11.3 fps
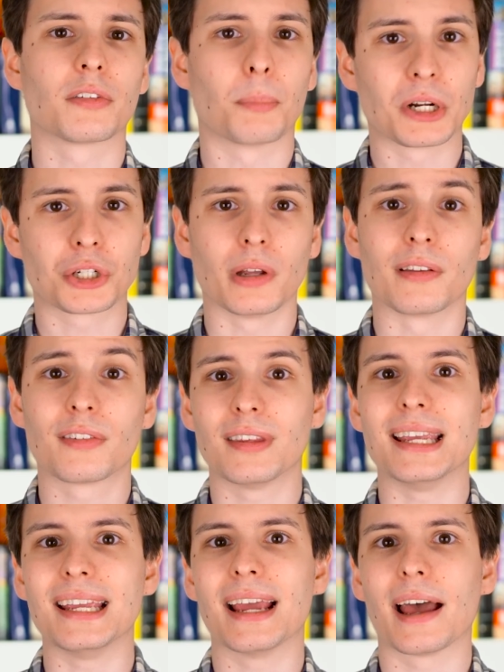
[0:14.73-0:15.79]
especially at
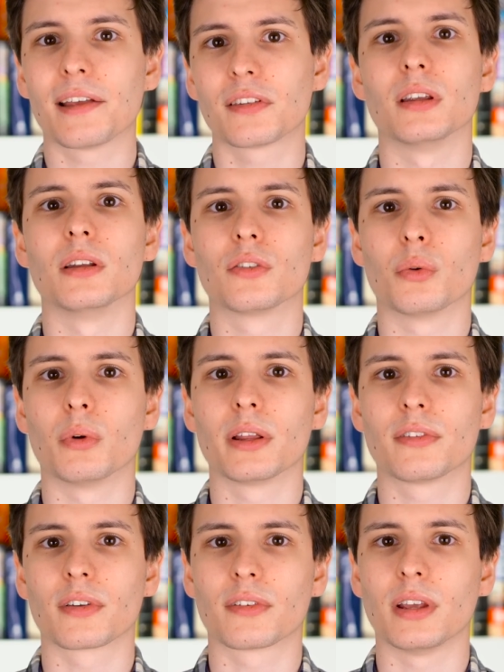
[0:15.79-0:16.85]
CES in
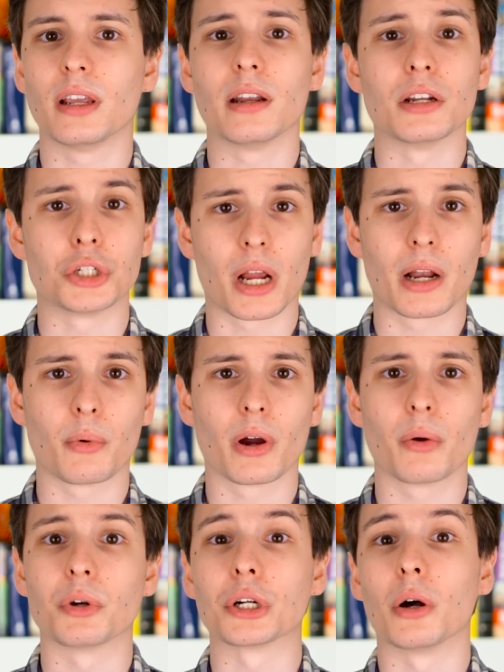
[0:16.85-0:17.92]
2016 in
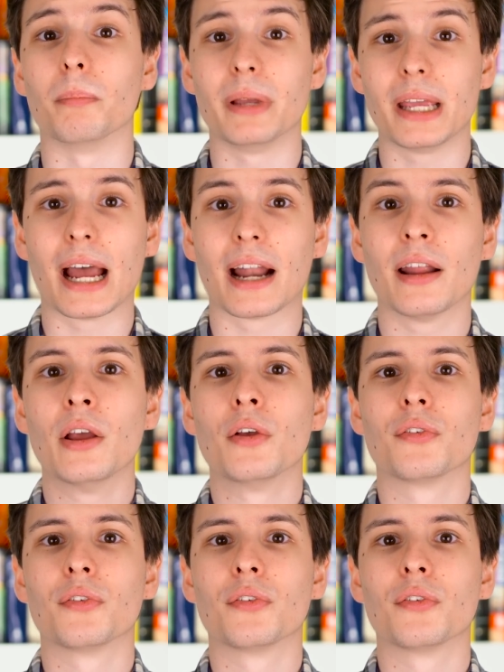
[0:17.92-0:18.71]
January, which I'll be at.